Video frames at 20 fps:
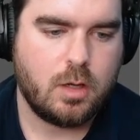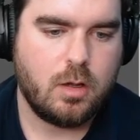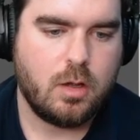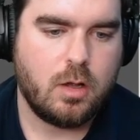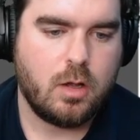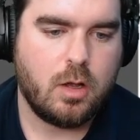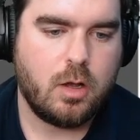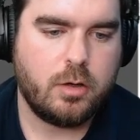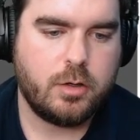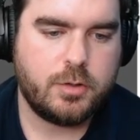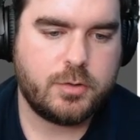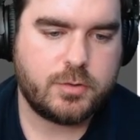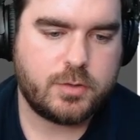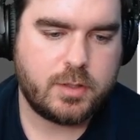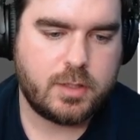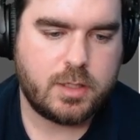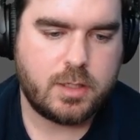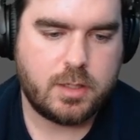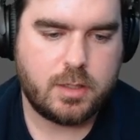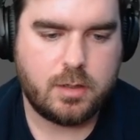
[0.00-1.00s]

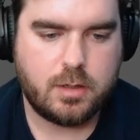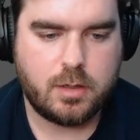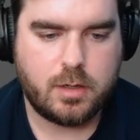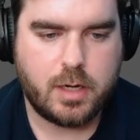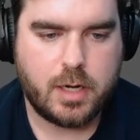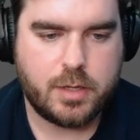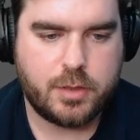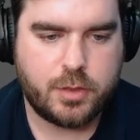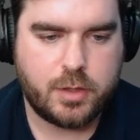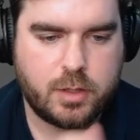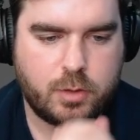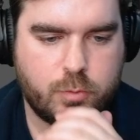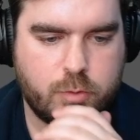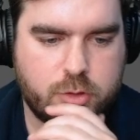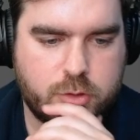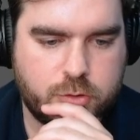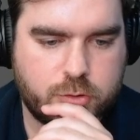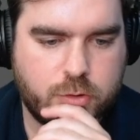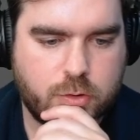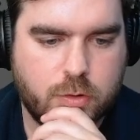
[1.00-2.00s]
Honestly, here I think we
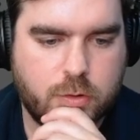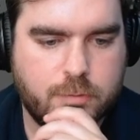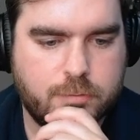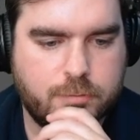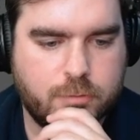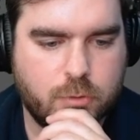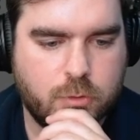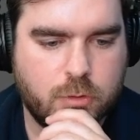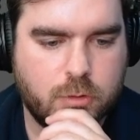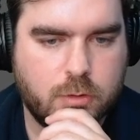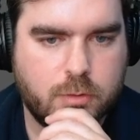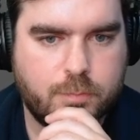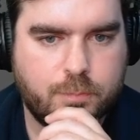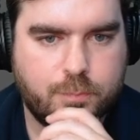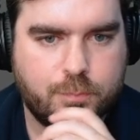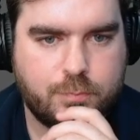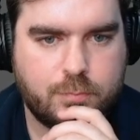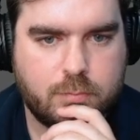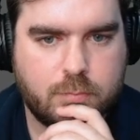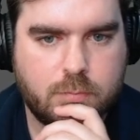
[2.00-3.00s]
just go for
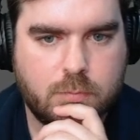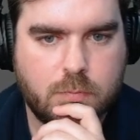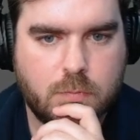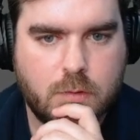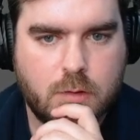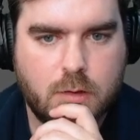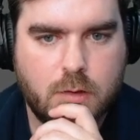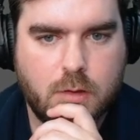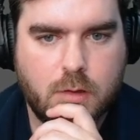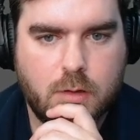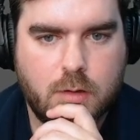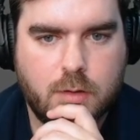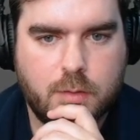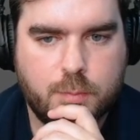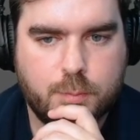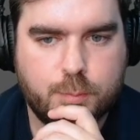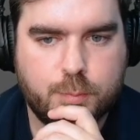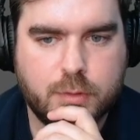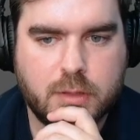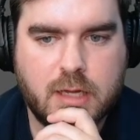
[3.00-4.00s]

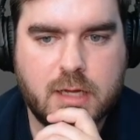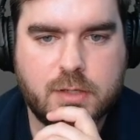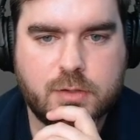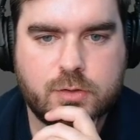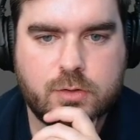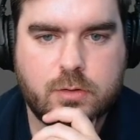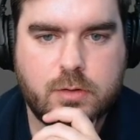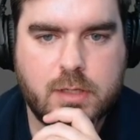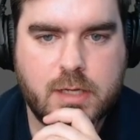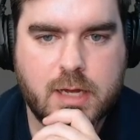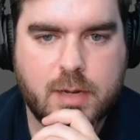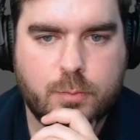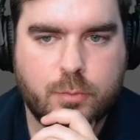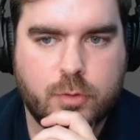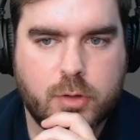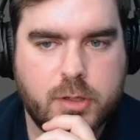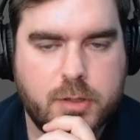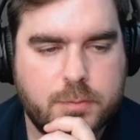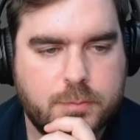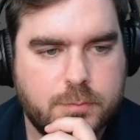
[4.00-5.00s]
Blast on the Emery.